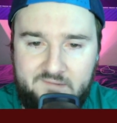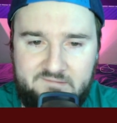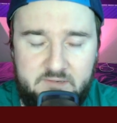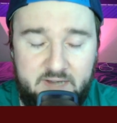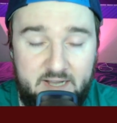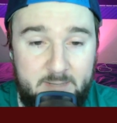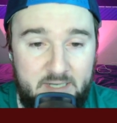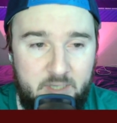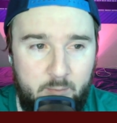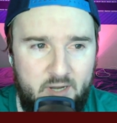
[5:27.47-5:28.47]
Next
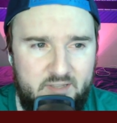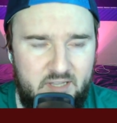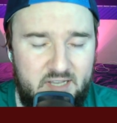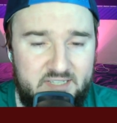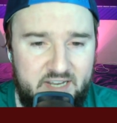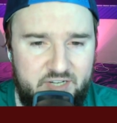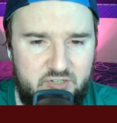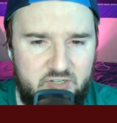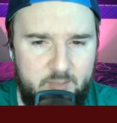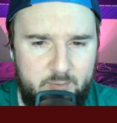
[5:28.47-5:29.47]
matchup, we got the Los
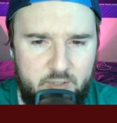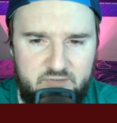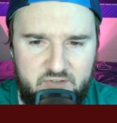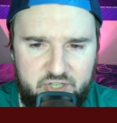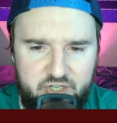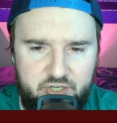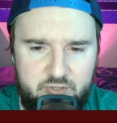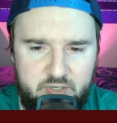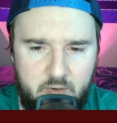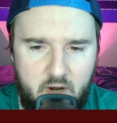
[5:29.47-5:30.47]
Angeles Clippers versus the
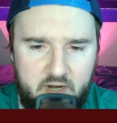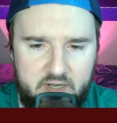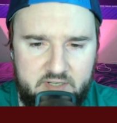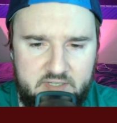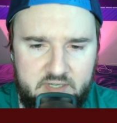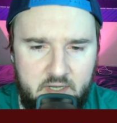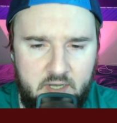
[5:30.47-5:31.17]
Houston Rockets.